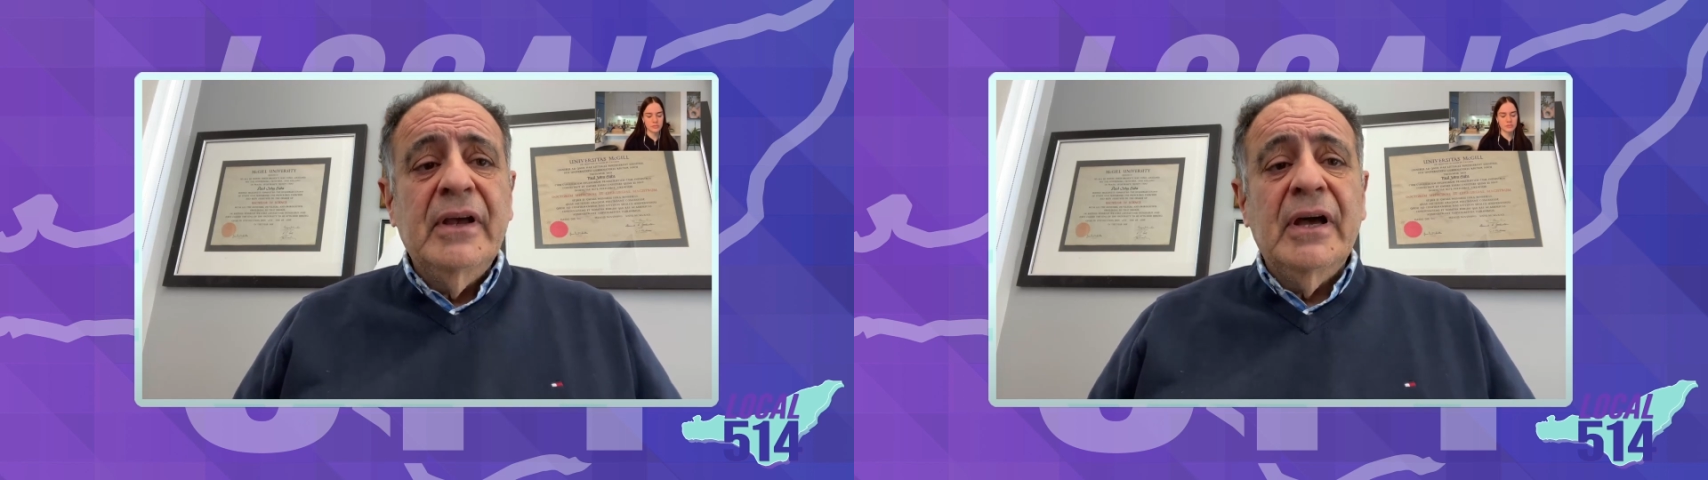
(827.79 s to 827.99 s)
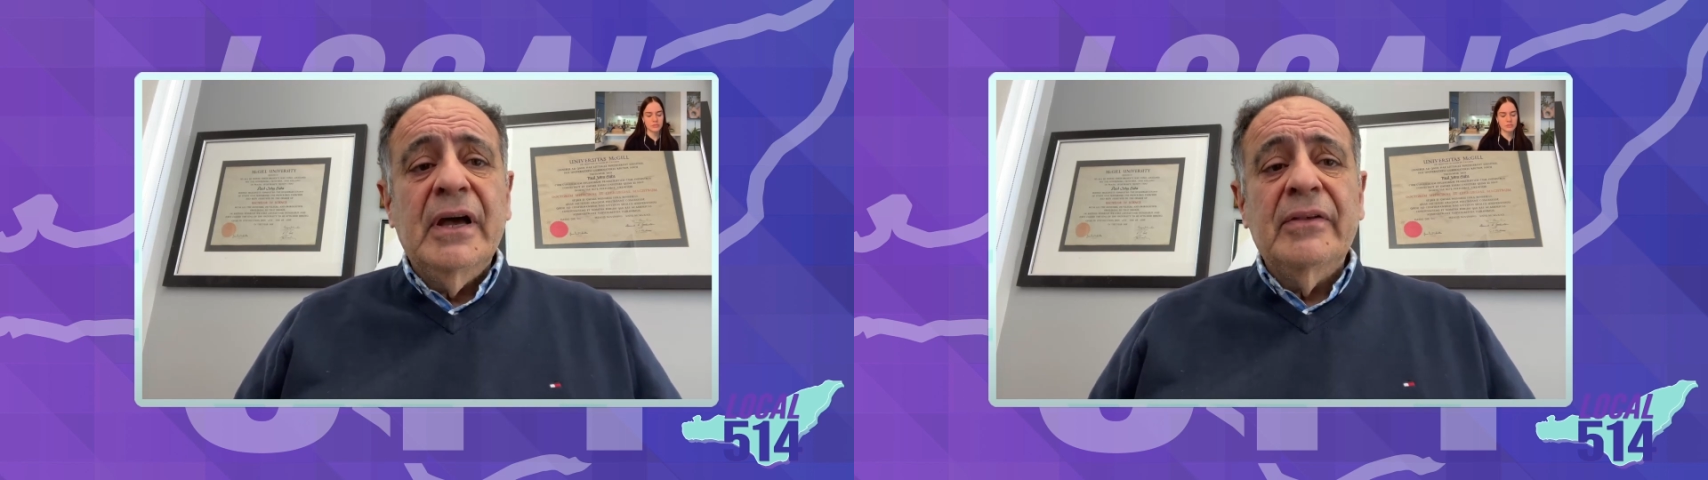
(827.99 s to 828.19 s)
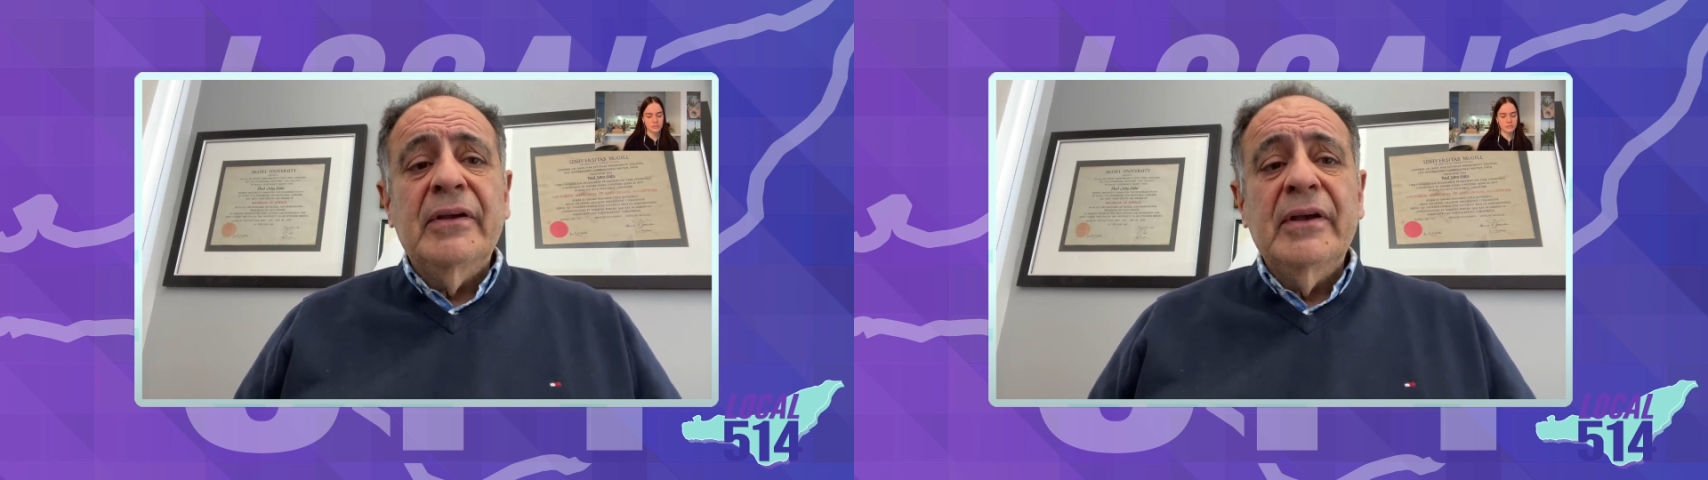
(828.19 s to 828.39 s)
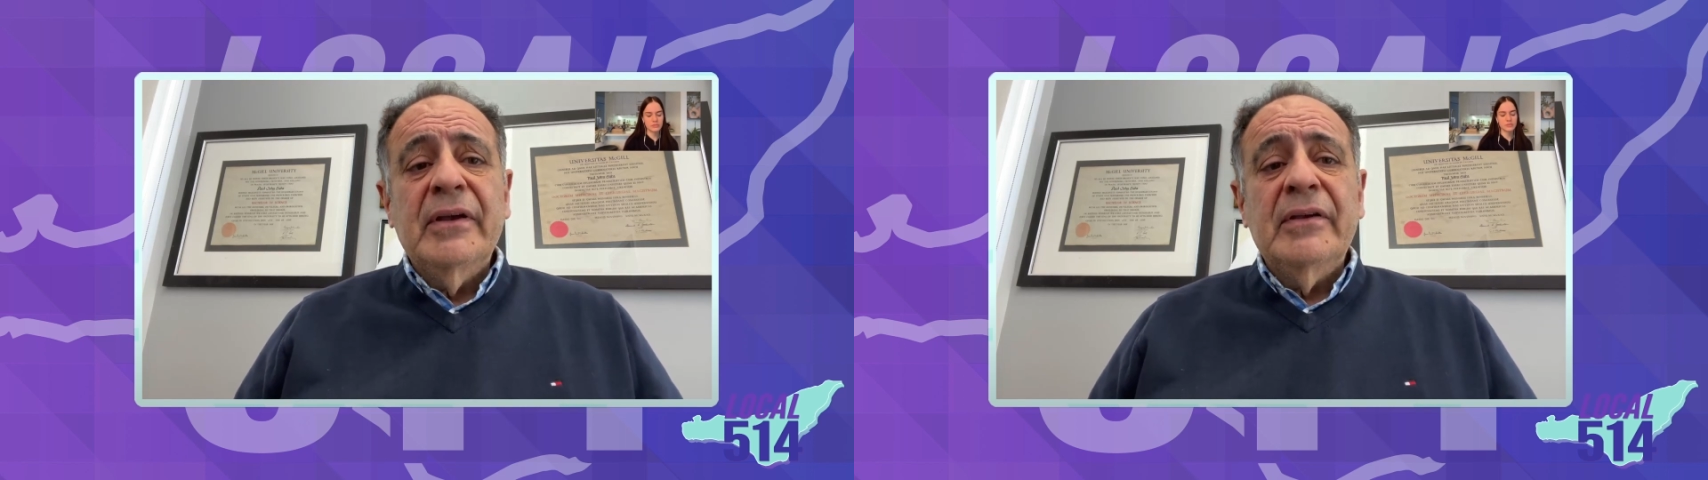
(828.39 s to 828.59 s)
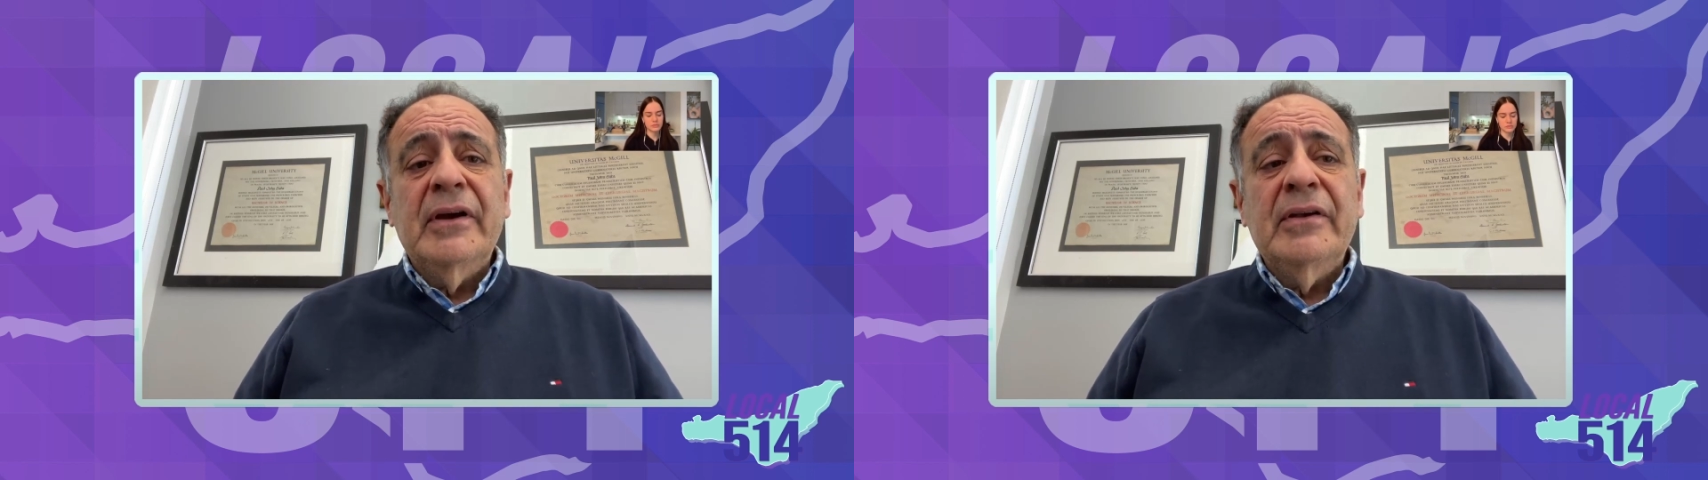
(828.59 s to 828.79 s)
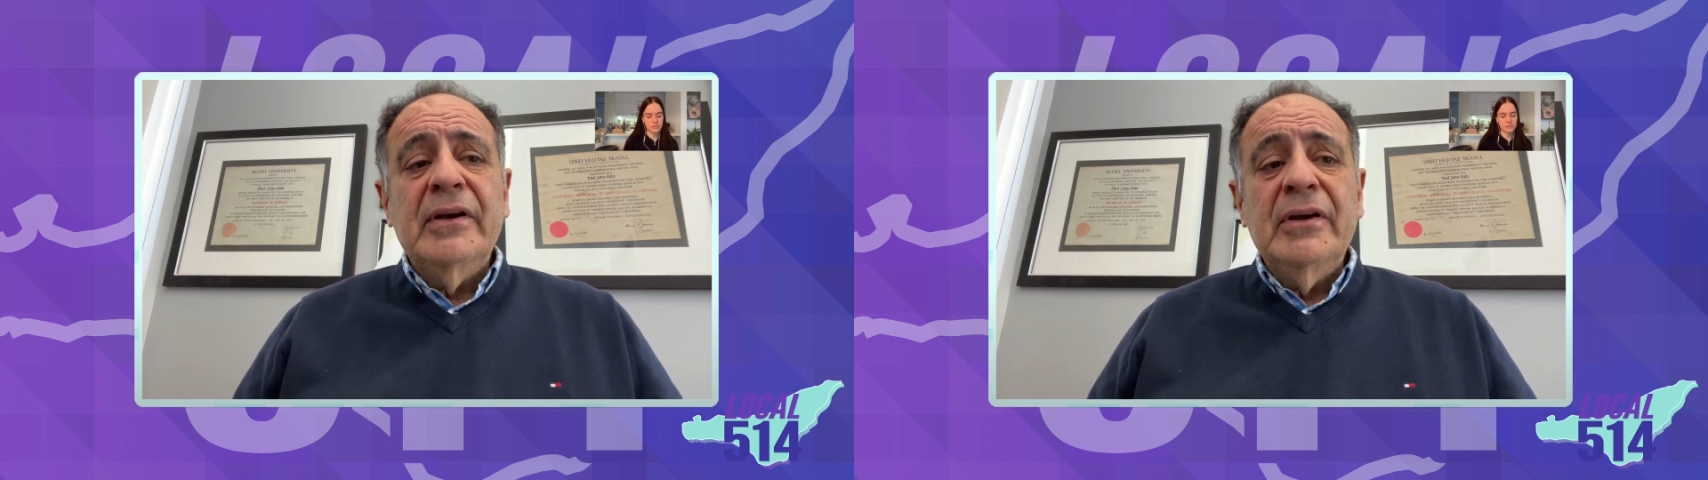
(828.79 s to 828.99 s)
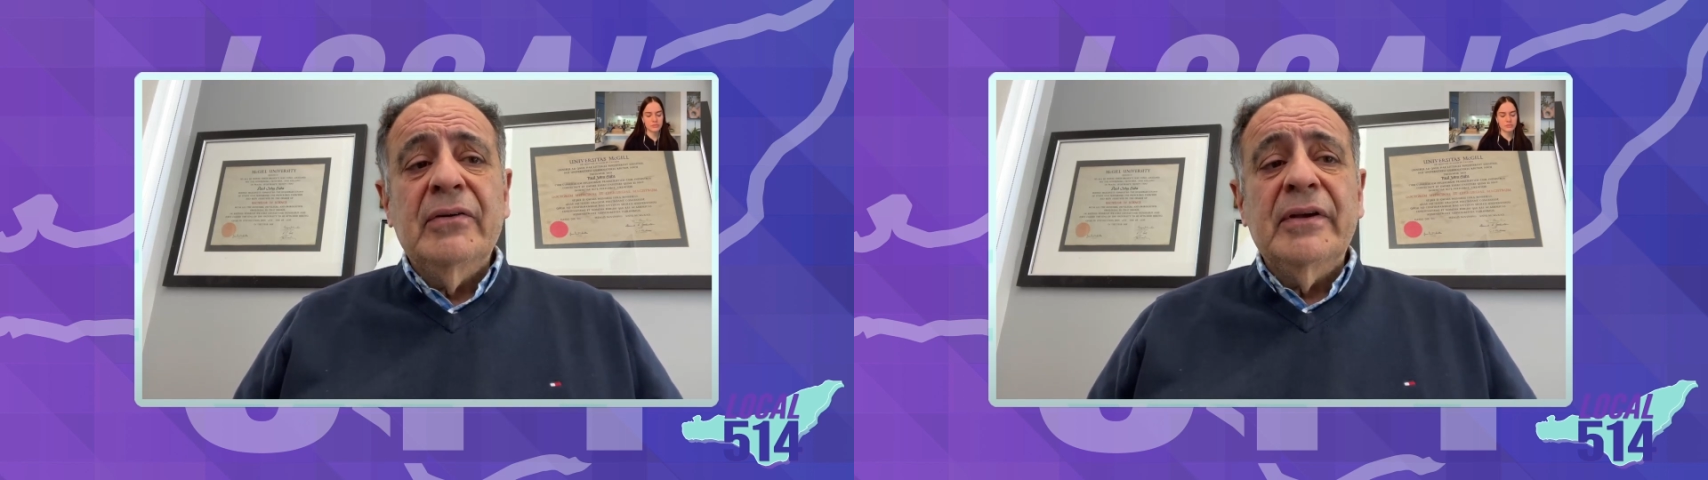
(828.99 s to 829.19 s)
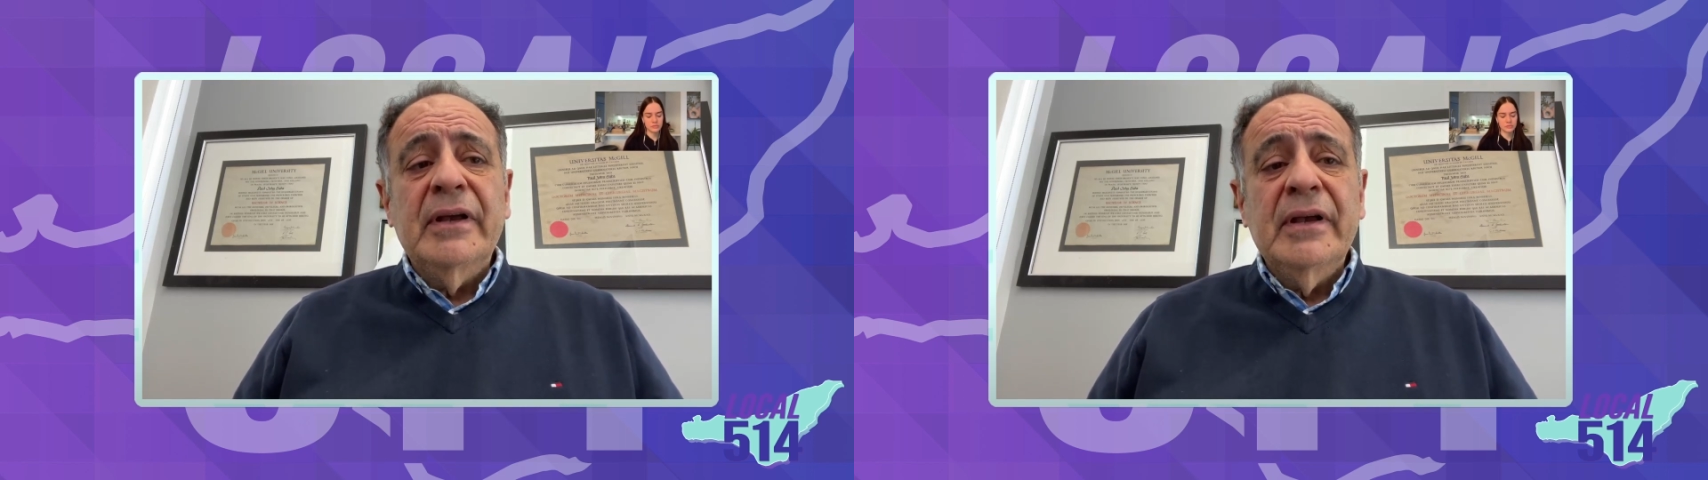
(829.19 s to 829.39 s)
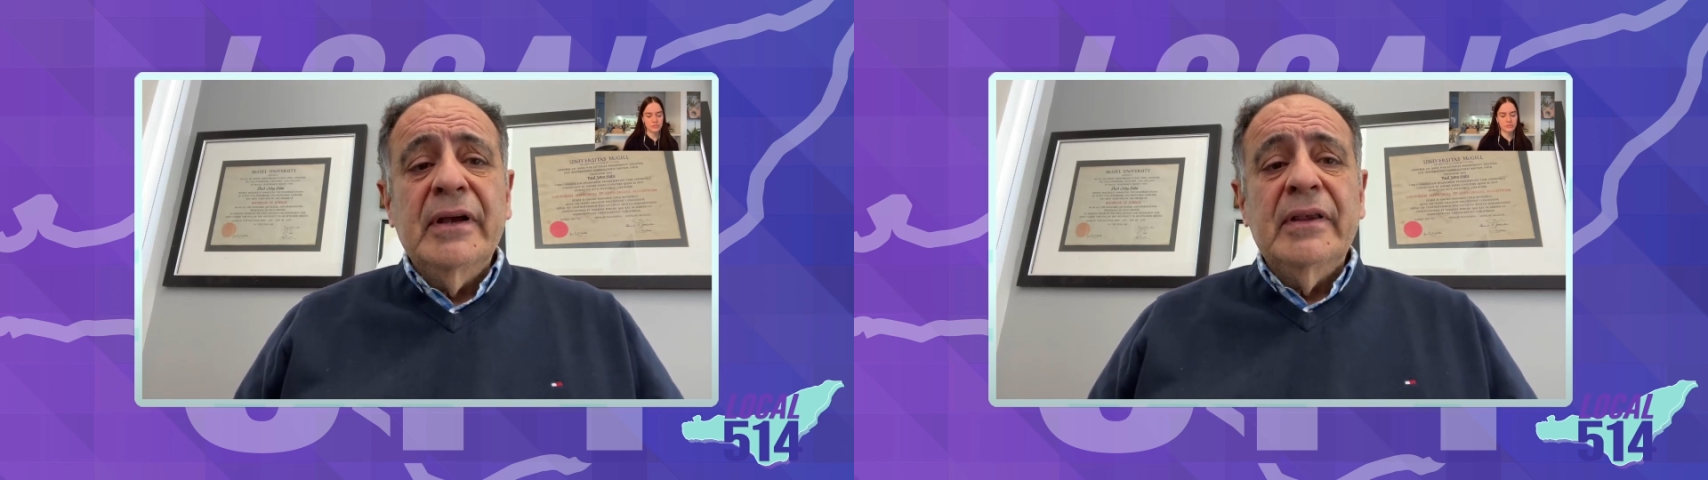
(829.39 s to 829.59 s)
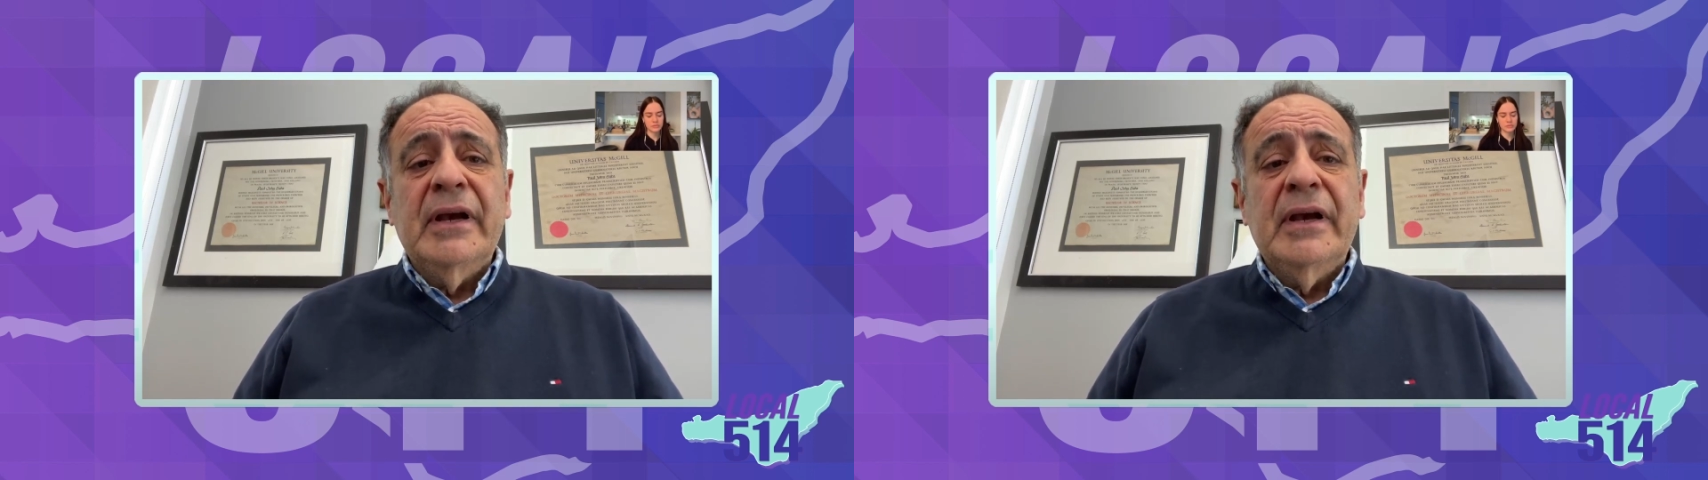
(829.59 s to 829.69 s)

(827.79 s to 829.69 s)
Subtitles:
The